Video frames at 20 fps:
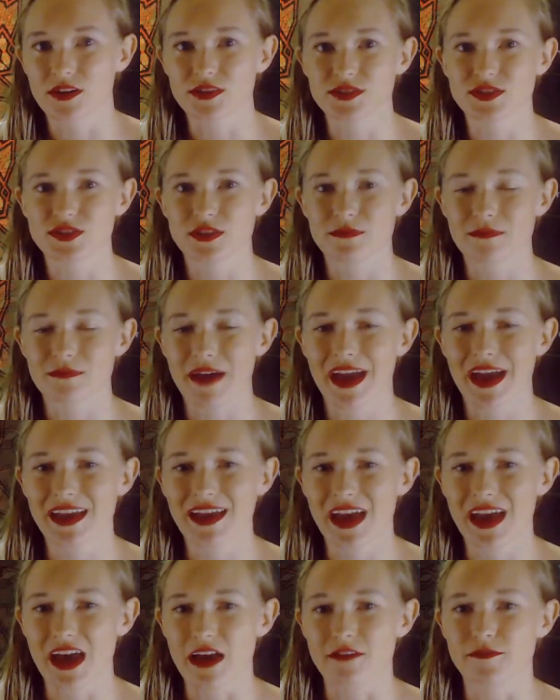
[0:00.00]
you may
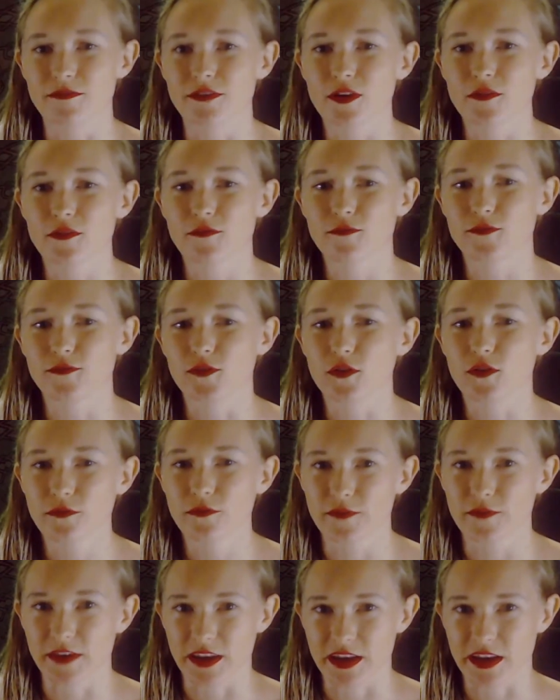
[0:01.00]
have
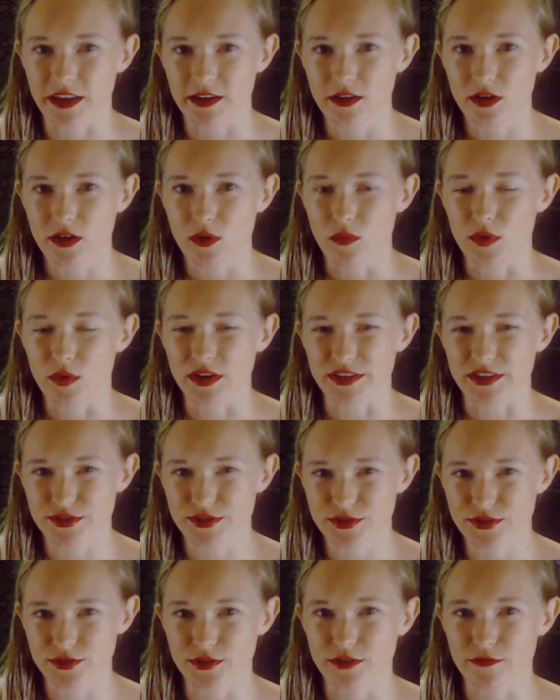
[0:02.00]
forfeited what is
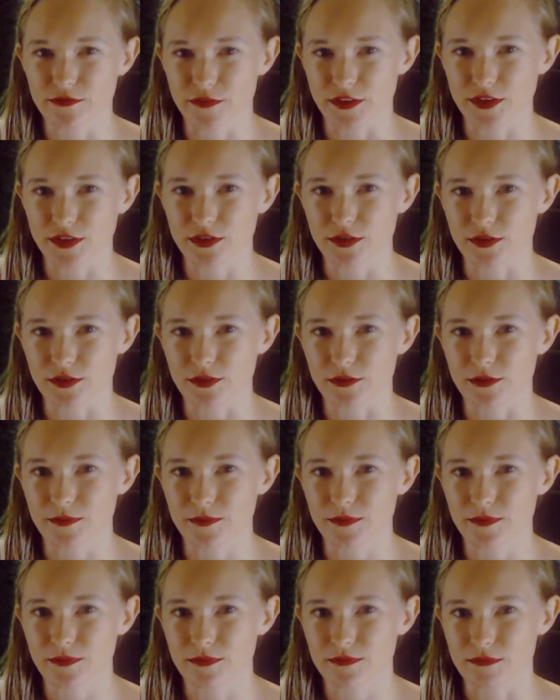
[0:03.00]
true for you
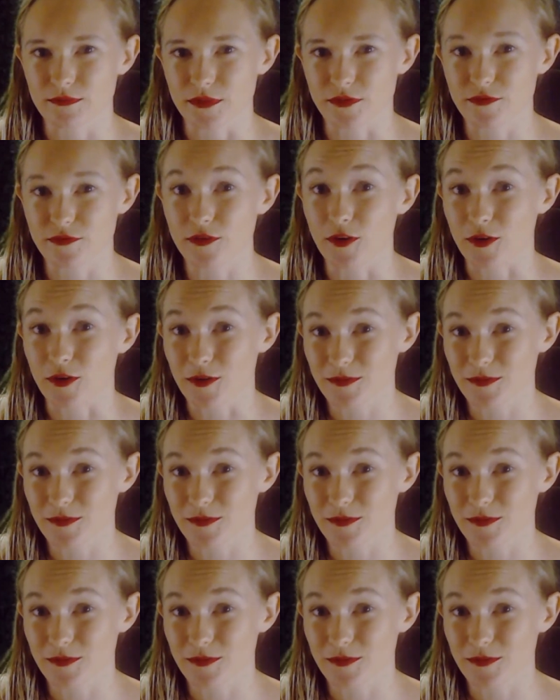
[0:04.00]
before.